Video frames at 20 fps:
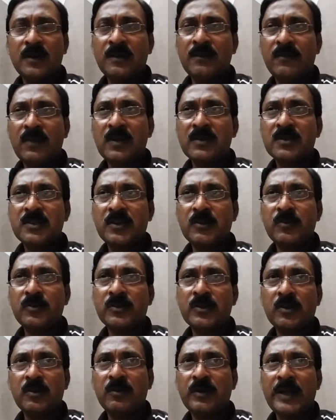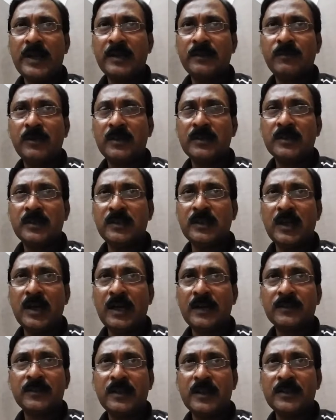First unicellular animals in the
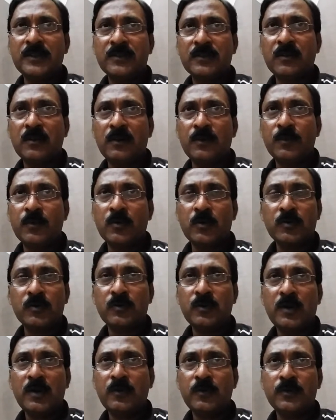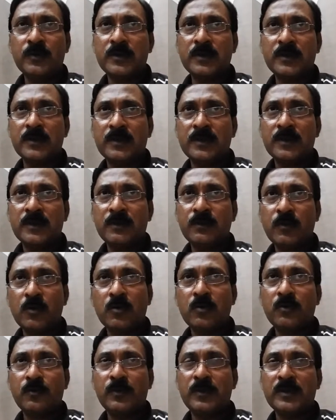earth, that is called protozoa, which is
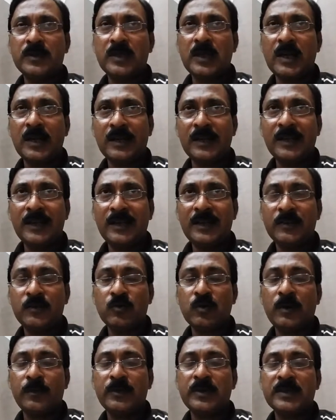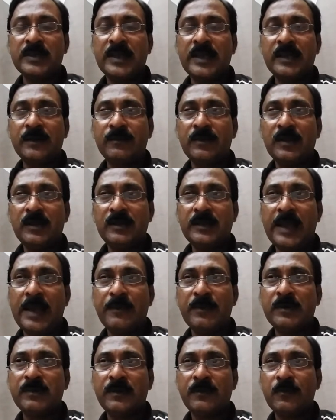proto means earlier, zoa means animal,
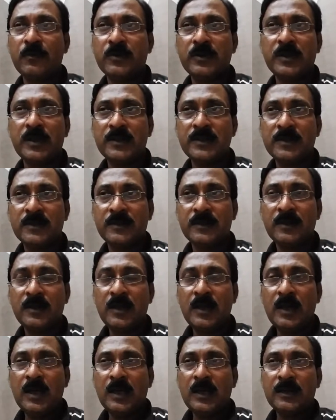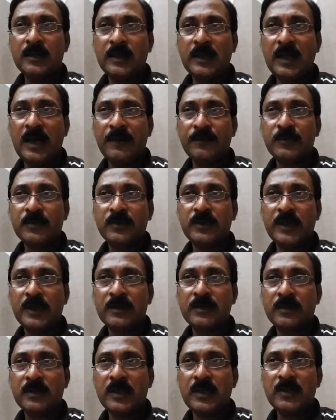amoeba, proteus. Then after
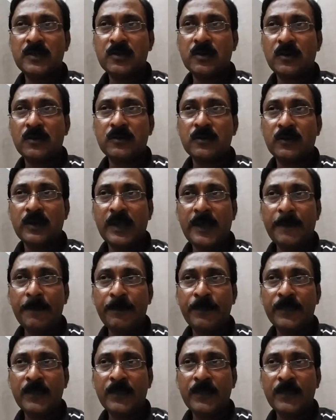that, yeast also came.